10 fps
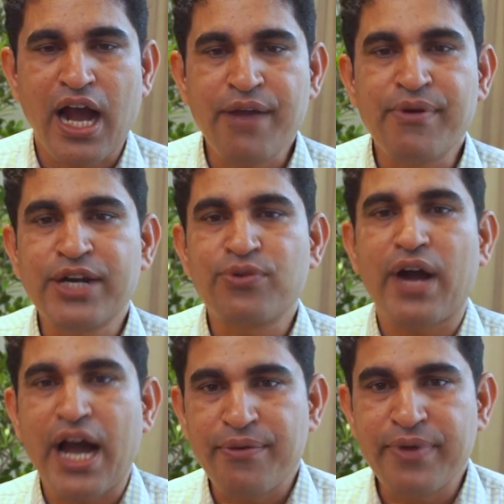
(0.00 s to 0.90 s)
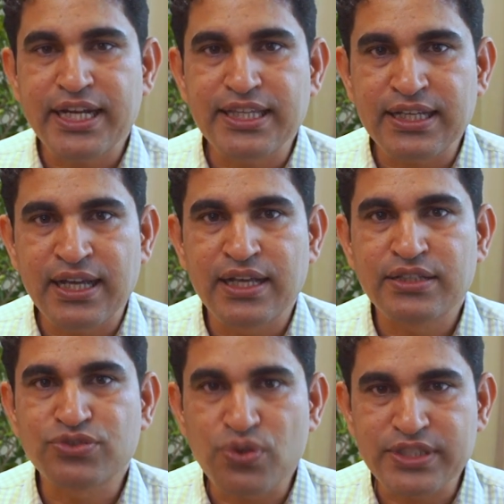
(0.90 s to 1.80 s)
I want to aware the
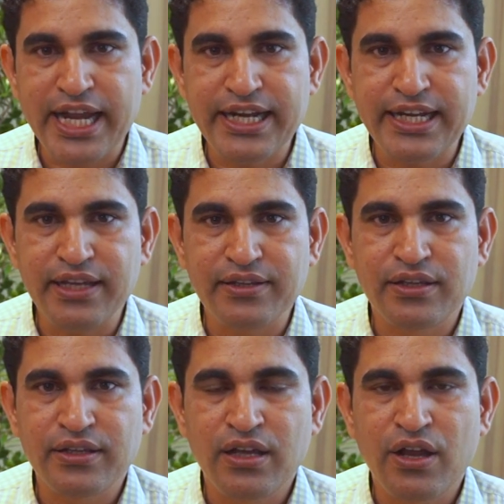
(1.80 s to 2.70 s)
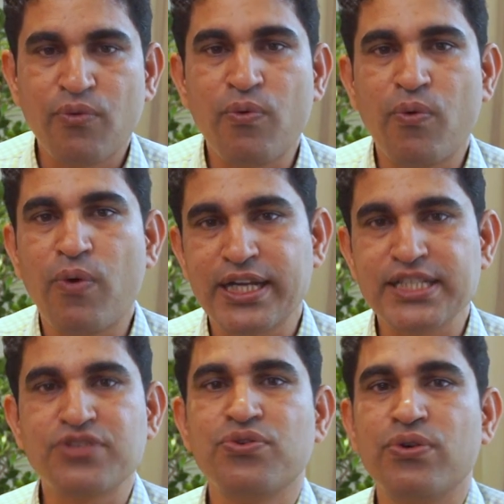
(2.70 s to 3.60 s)
society what
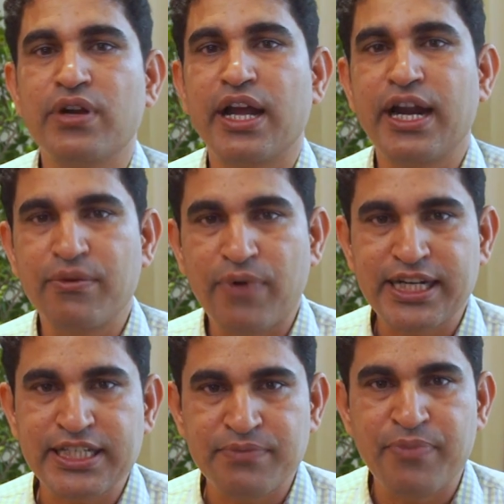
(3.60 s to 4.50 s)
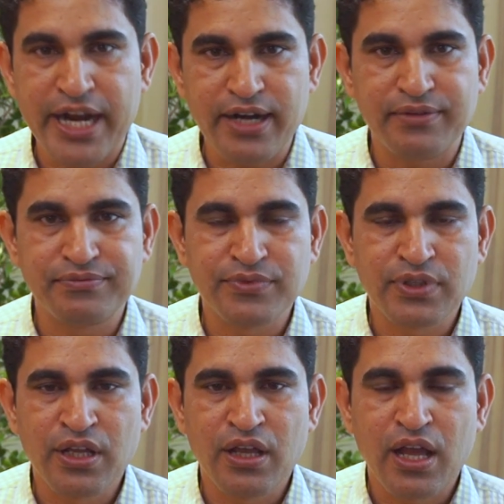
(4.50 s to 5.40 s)
is good and what is bad.
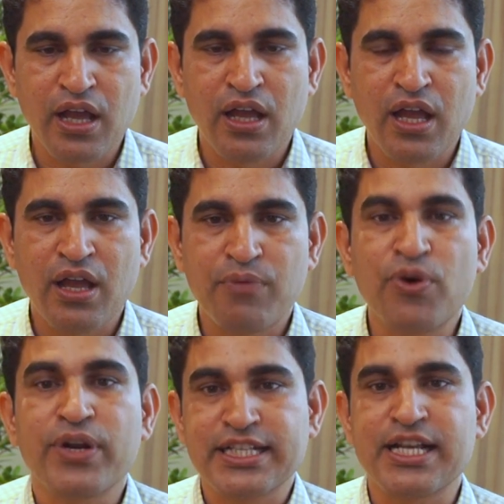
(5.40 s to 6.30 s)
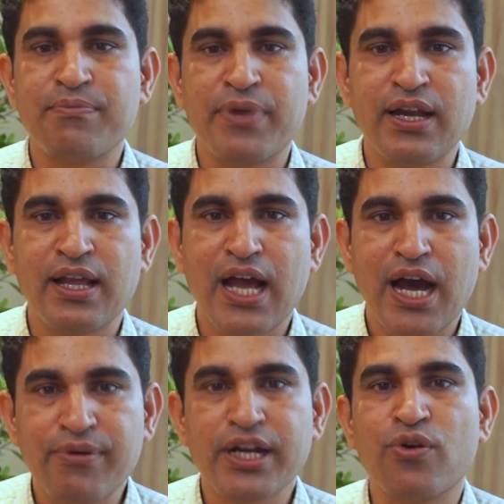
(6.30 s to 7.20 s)
For example,
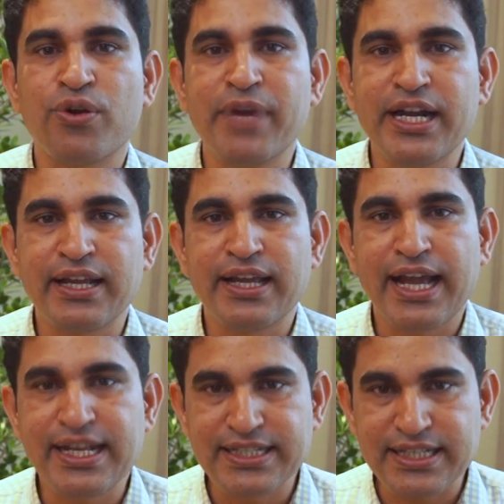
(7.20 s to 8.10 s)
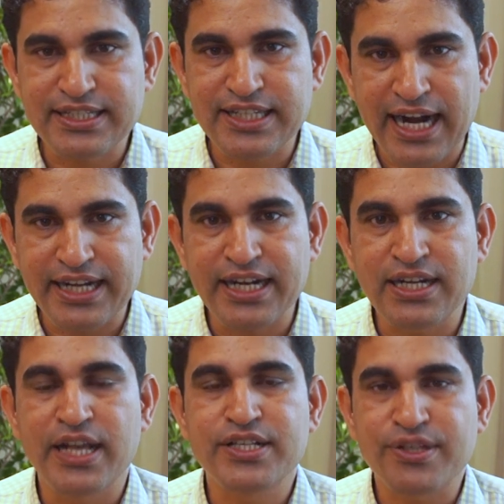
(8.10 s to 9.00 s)
our government has
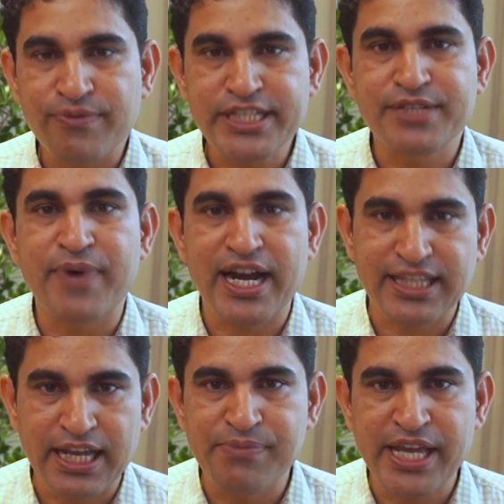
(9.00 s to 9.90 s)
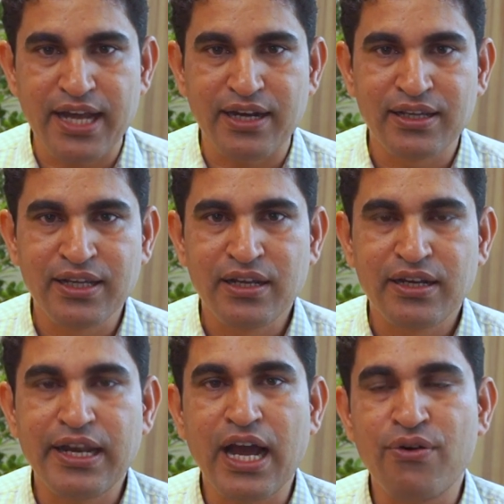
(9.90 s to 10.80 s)
started Swachh Bharat Abhiyan.
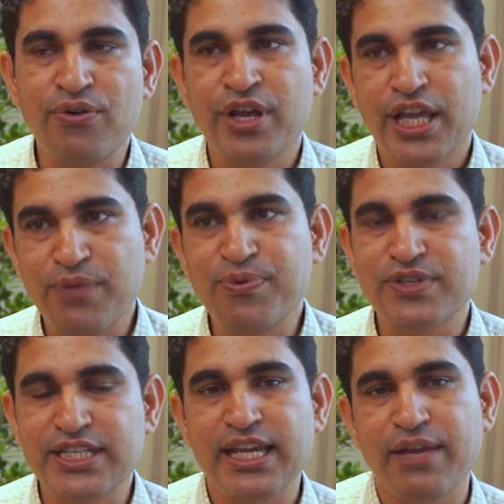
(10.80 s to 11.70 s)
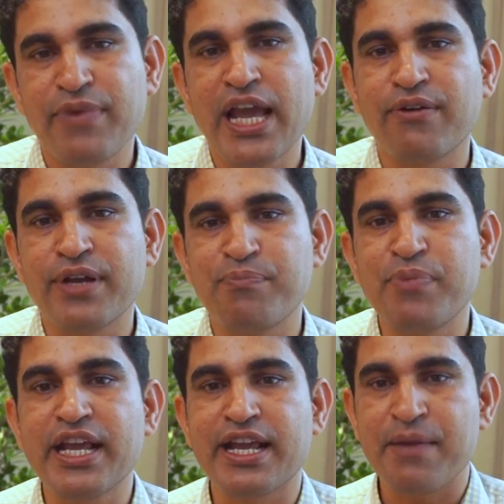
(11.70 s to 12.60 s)
Now, if you see, we have a
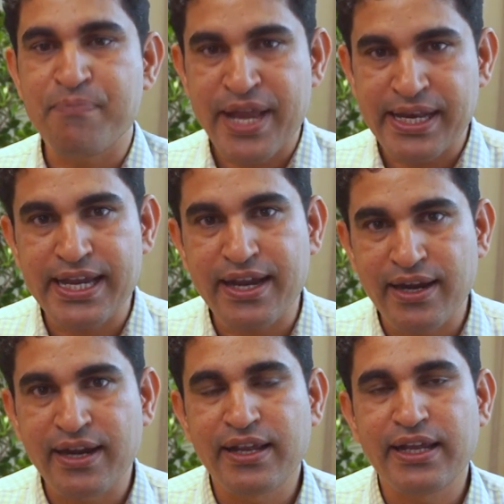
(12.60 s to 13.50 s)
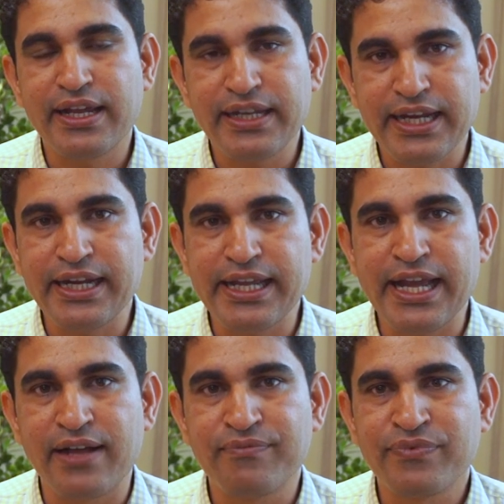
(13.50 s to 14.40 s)
big campaigning in
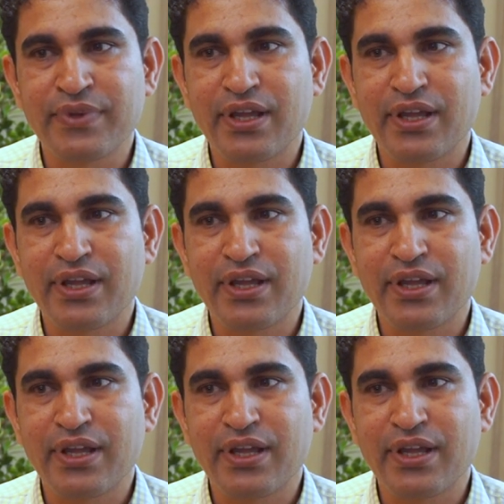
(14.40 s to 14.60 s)
India,